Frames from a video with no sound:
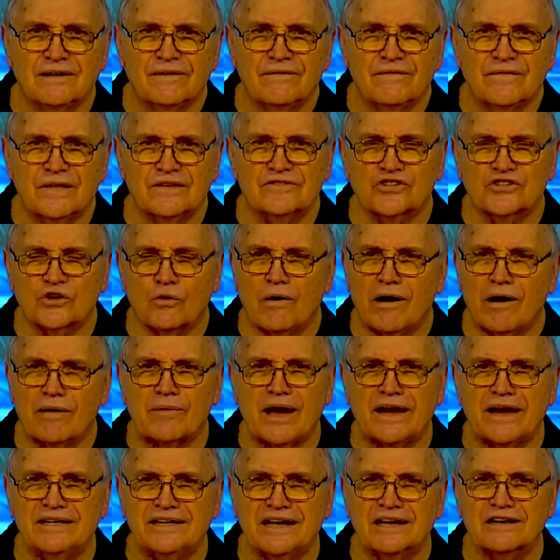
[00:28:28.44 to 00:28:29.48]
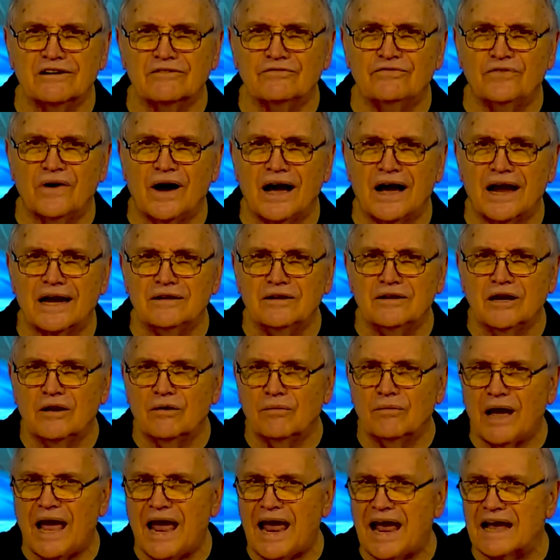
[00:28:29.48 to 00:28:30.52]
And so I'm identified
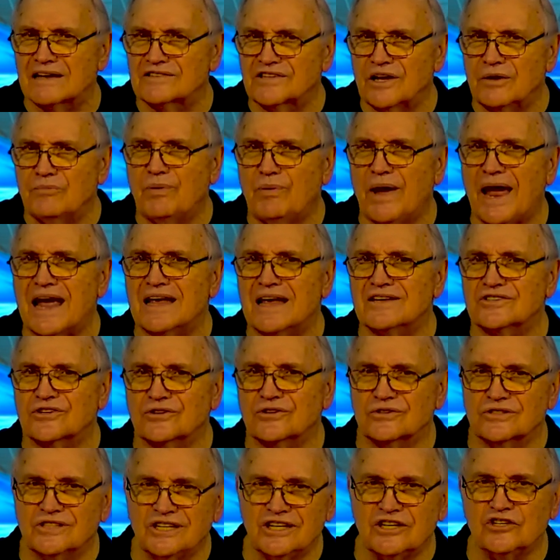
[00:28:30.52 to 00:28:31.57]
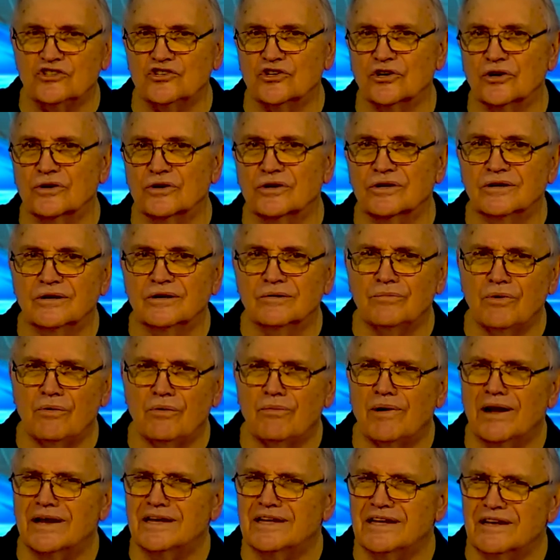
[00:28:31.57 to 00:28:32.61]
as a pastor teacher, but
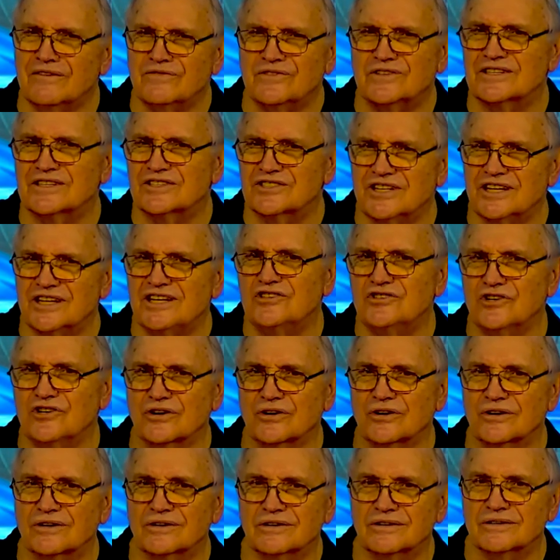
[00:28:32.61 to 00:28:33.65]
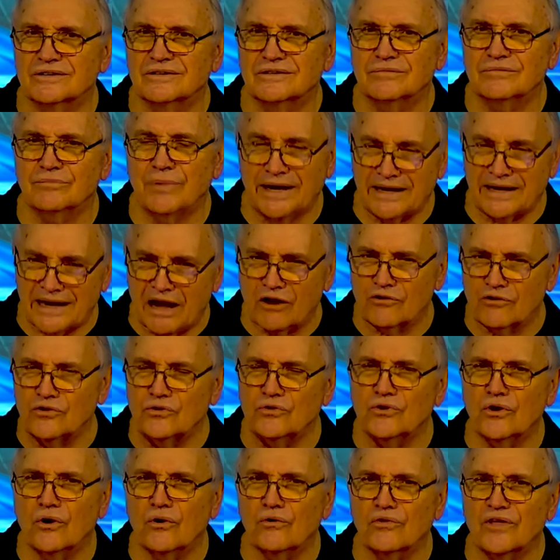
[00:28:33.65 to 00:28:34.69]
my gift is teacher. By now, you
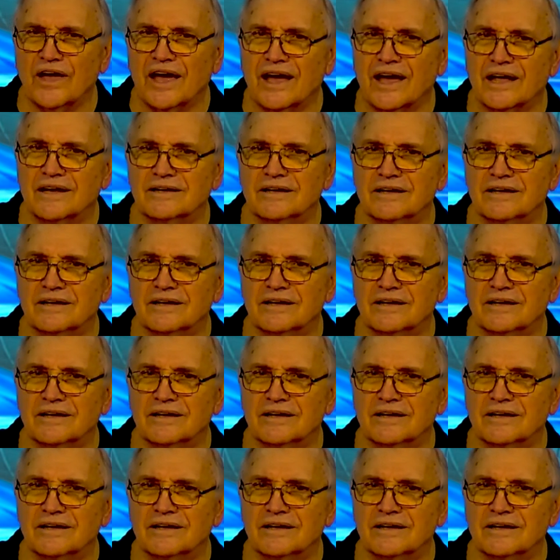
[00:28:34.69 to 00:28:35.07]
know that.